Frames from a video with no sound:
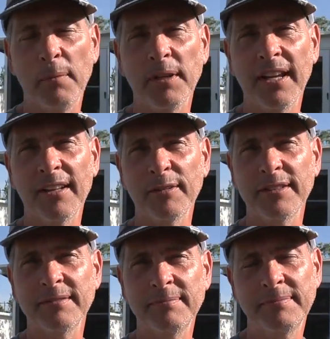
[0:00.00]
come together
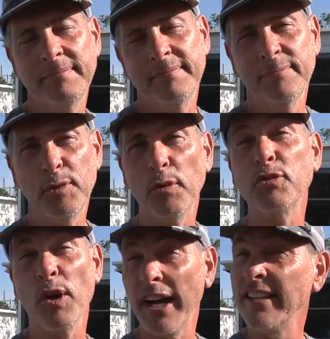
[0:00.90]
and do
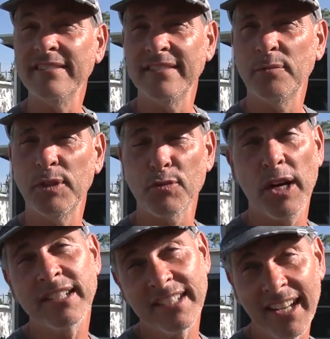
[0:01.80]
what's right. And what's
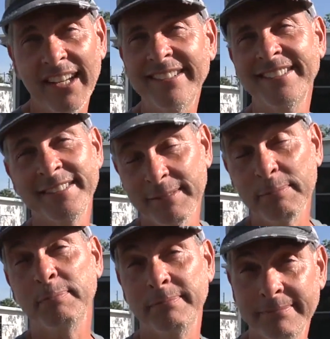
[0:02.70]
right today
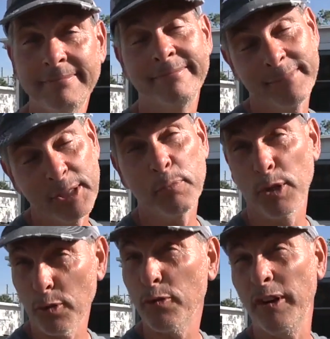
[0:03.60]
is to
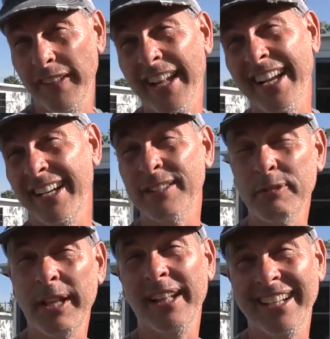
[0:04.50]
put a roof on that house for that